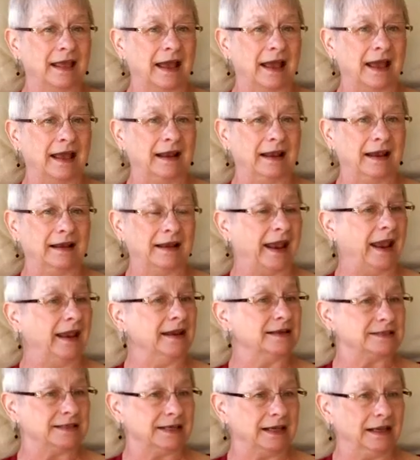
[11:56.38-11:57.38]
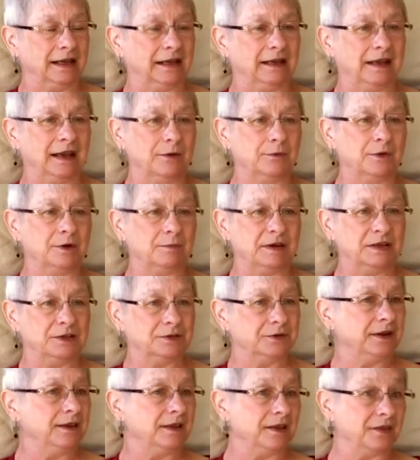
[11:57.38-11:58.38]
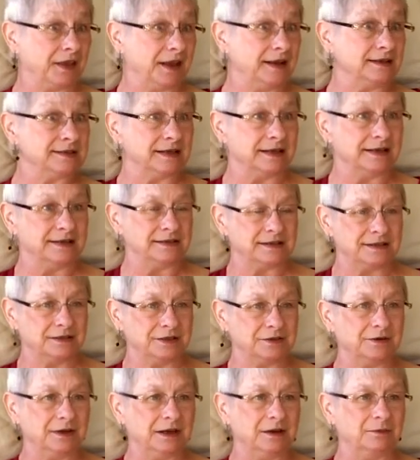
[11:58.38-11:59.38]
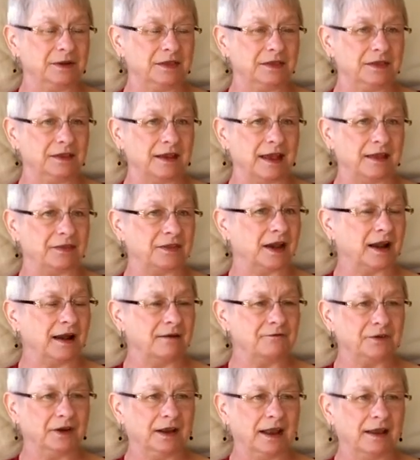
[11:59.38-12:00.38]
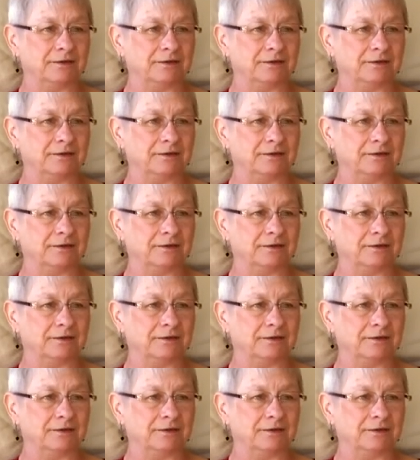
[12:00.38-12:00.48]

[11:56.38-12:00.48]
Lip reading: that at 18 he would be doing the things that he's doing at the comfort